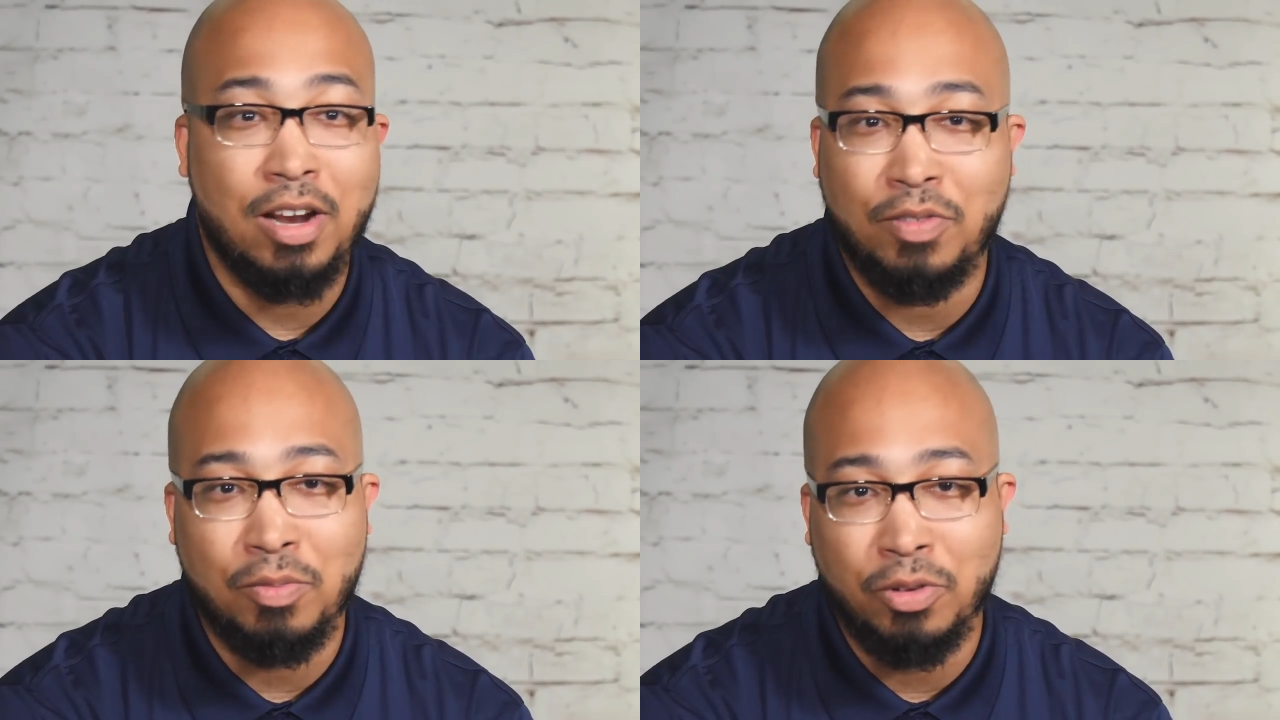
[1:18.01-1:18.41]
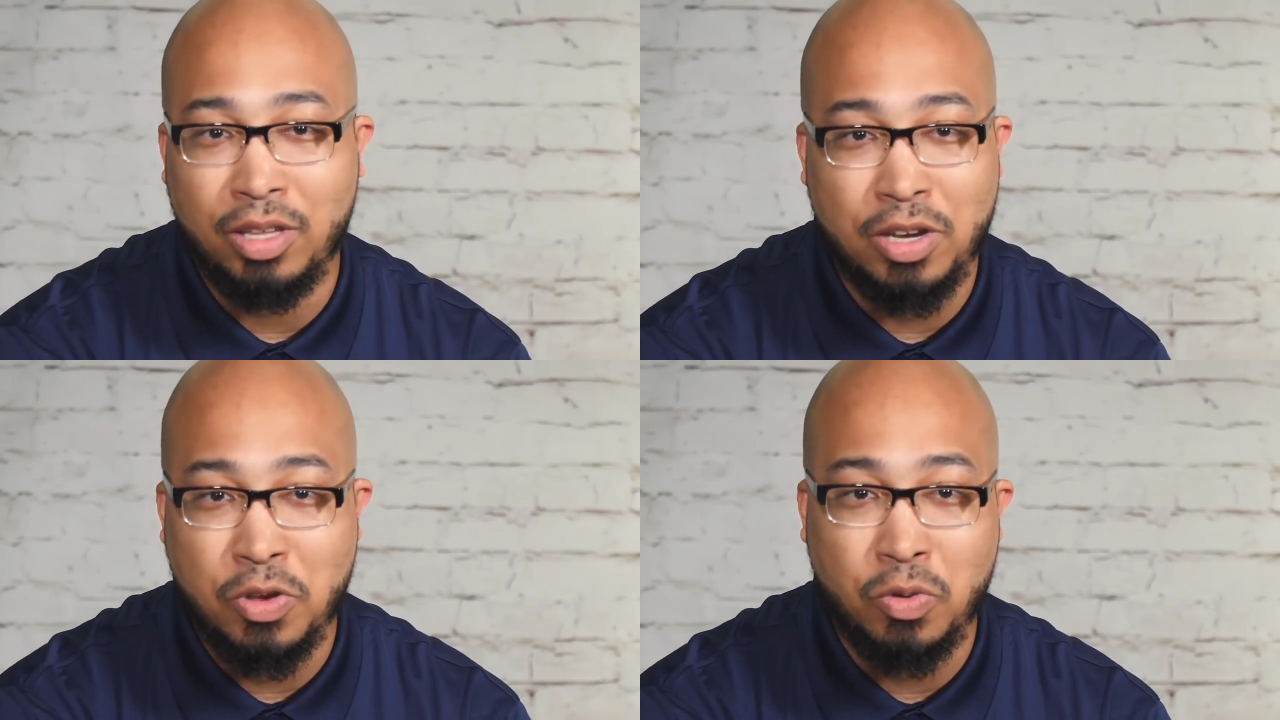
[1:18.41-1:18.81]
none of them
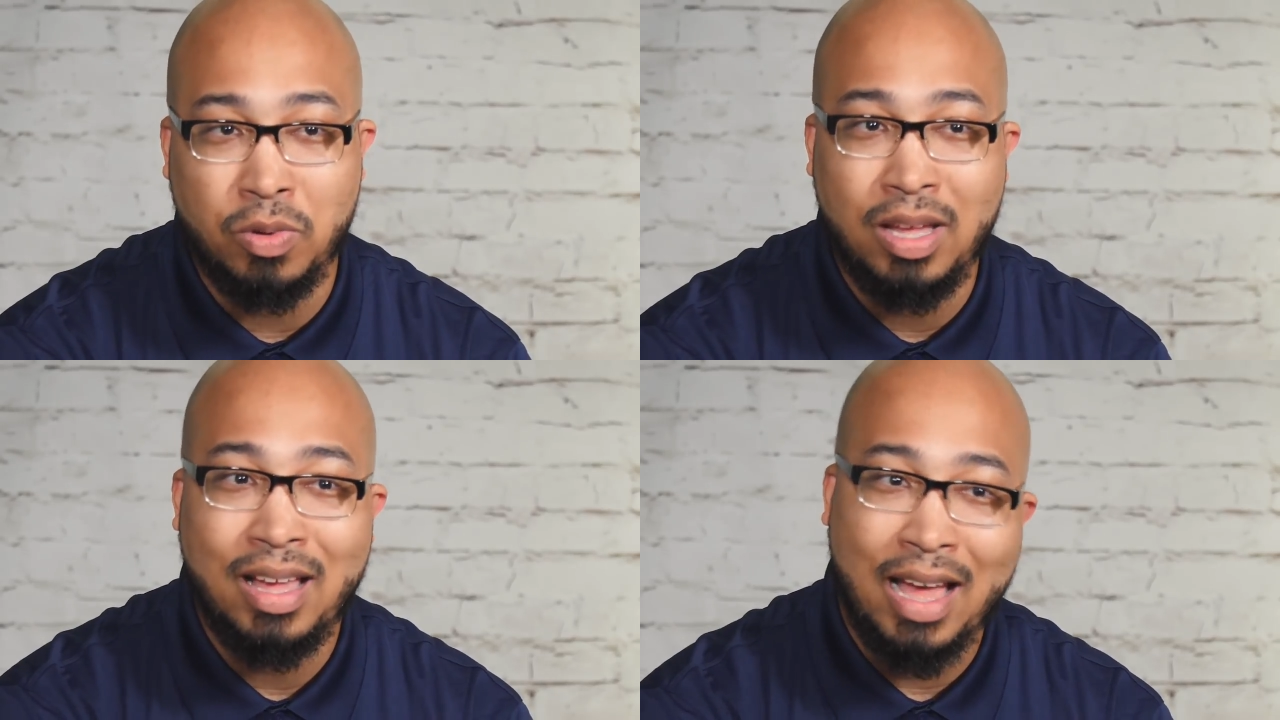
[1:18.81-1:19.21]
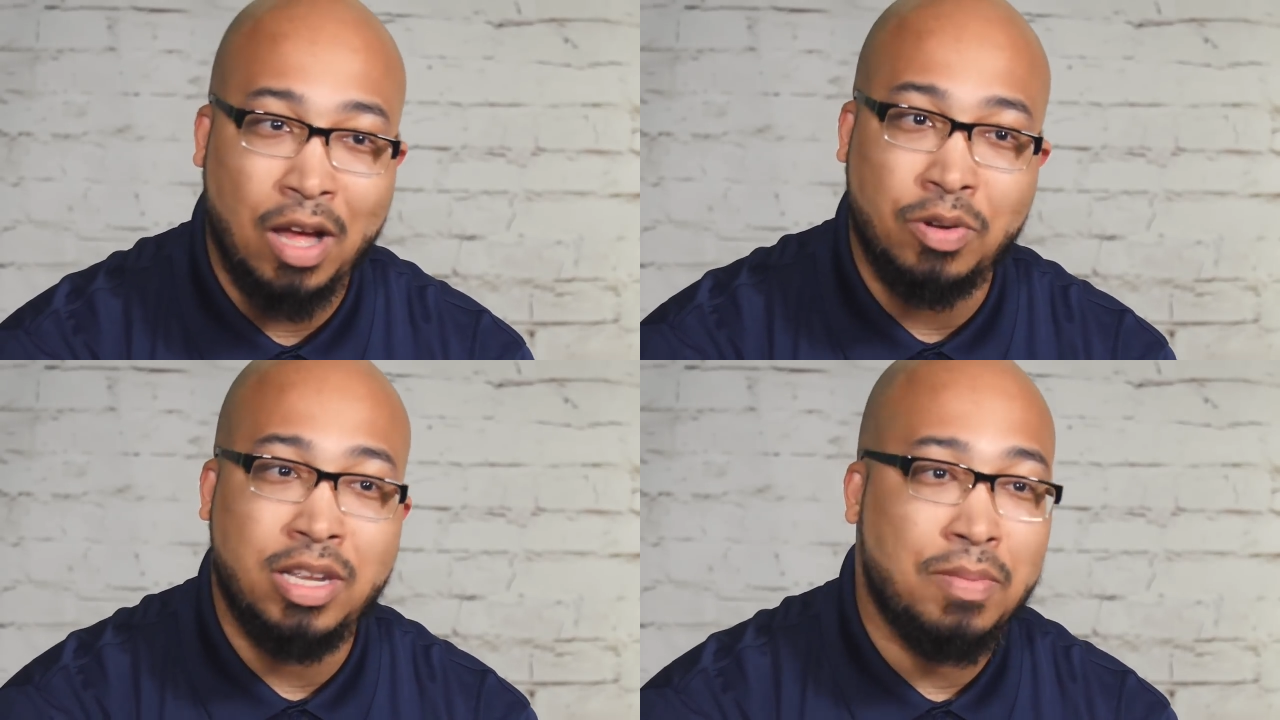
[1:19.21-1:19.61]
really knew
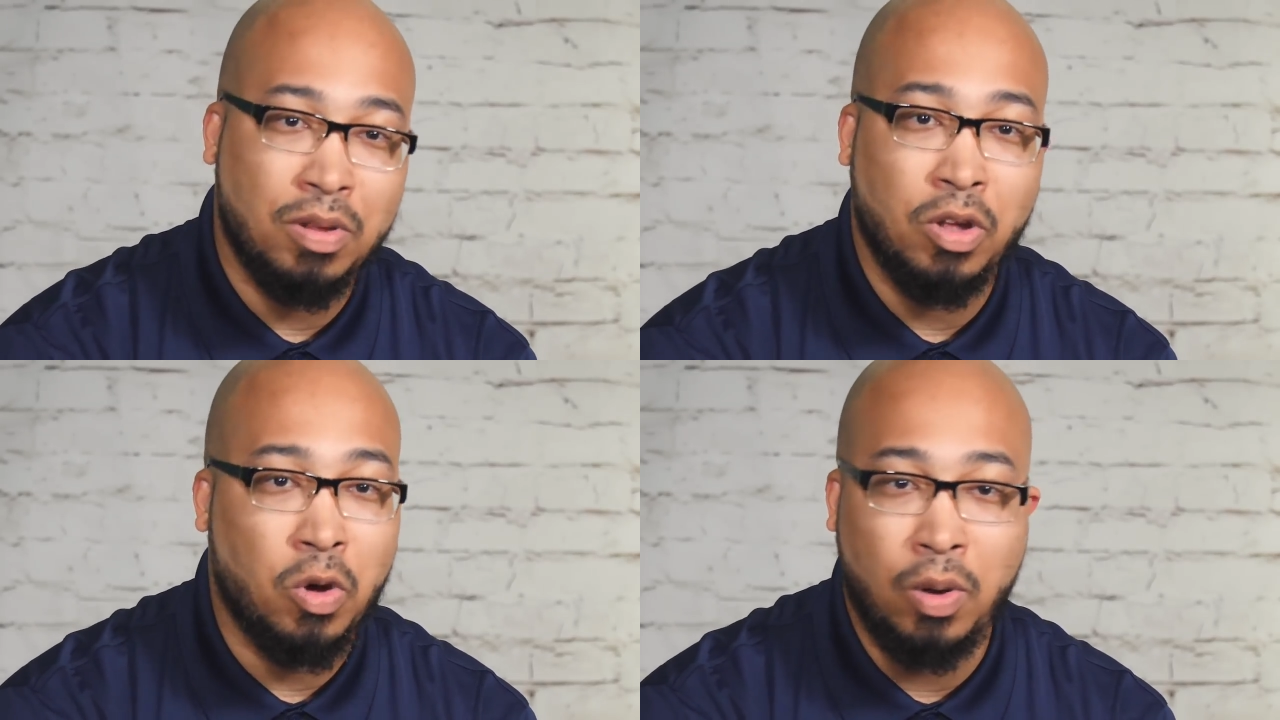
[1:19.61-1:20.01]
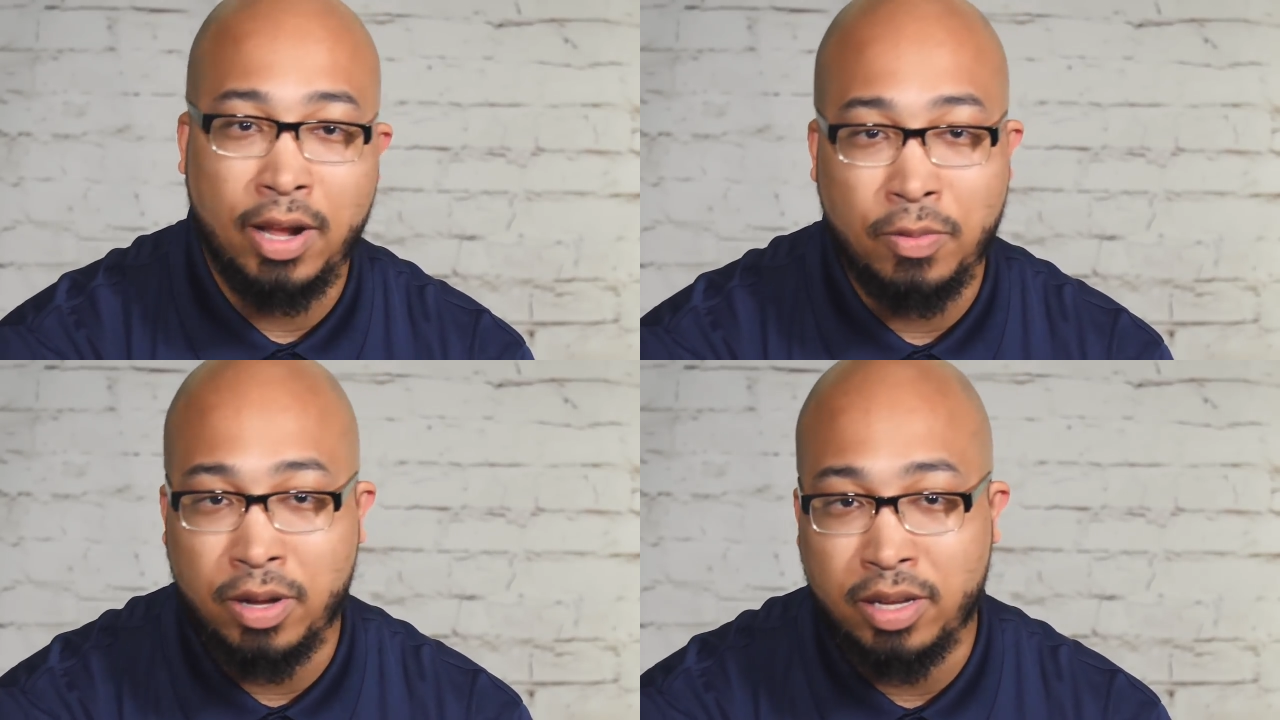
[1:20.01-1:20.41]
how deep in the hole
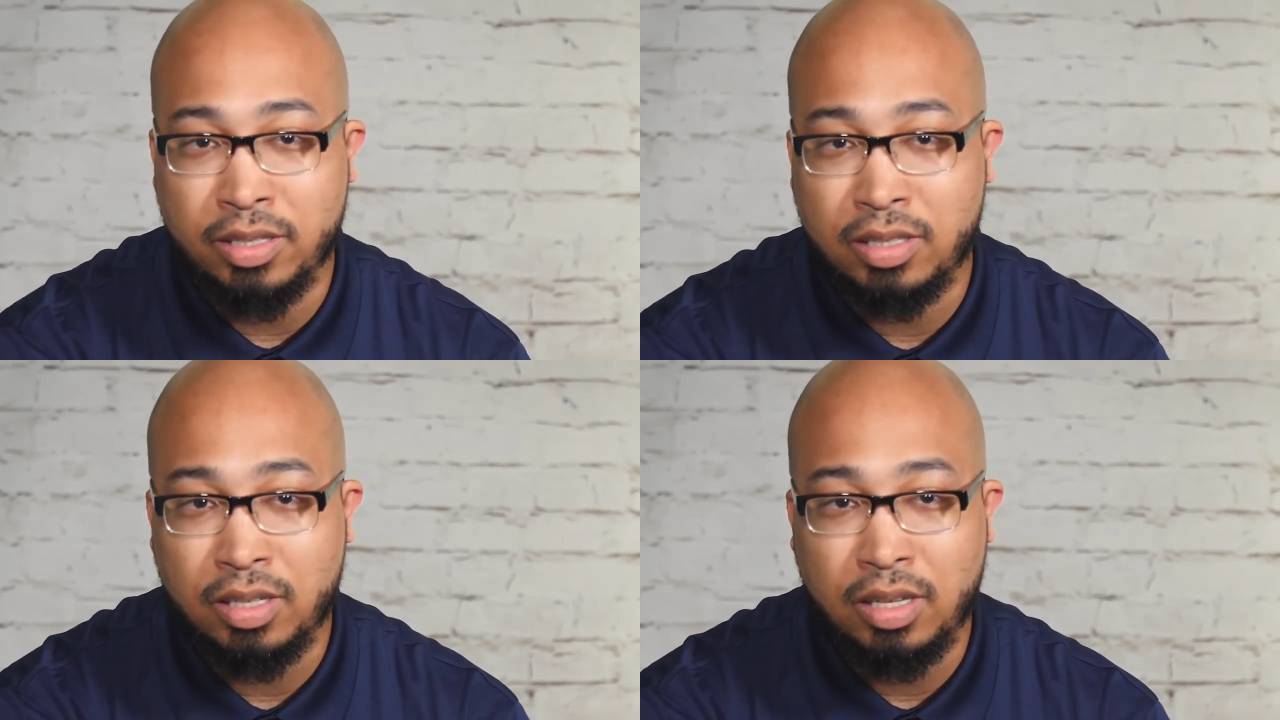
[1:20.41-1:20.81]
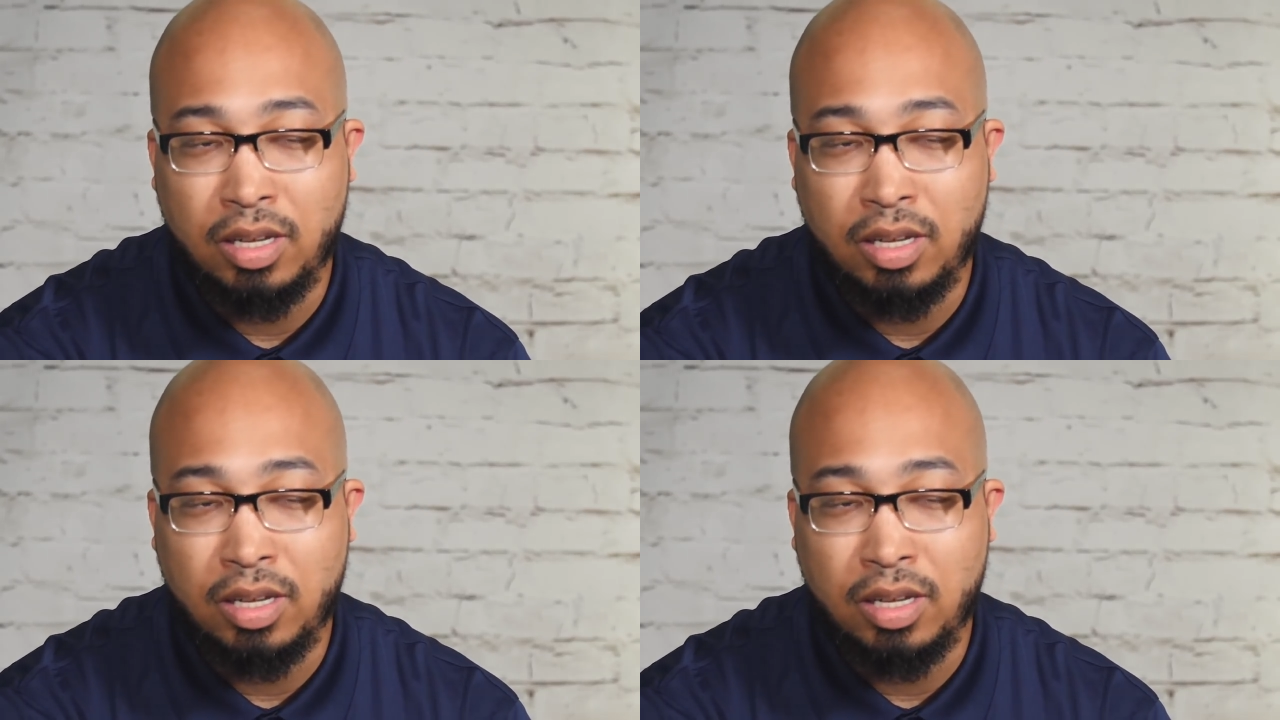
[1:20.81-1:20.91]
I was.